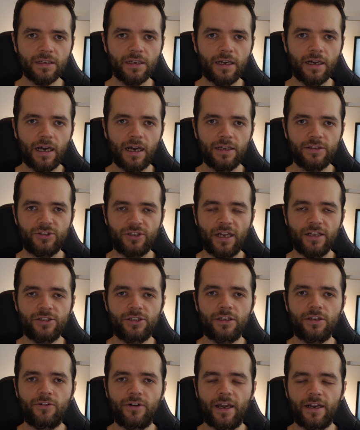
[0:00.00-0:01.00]
And
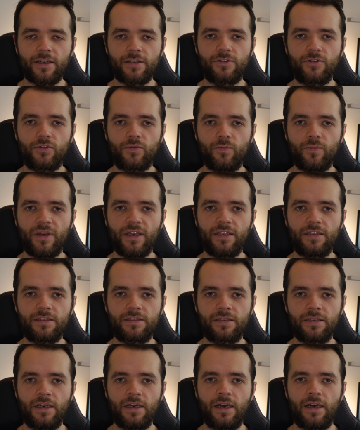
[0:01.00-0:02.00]
changing your attitude
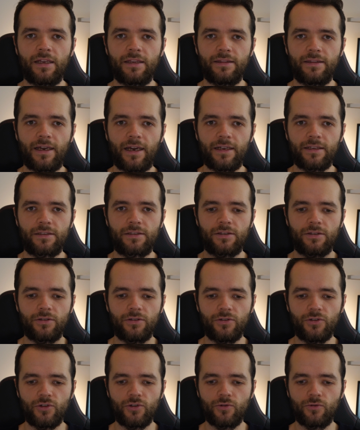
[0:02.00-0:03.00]
means that
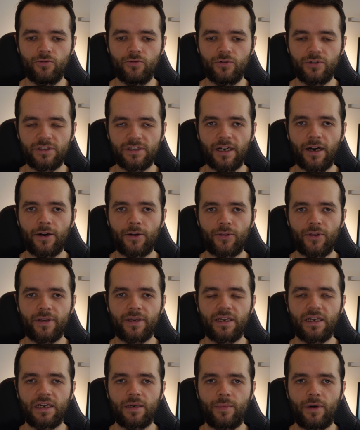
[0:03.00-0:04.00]
you start
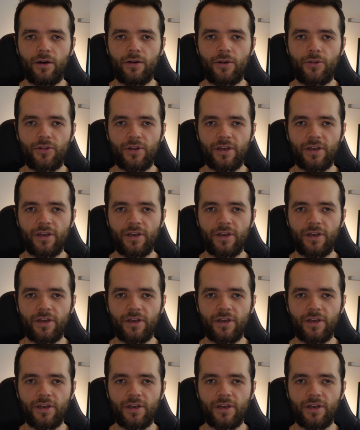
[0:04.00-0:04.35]
thinking about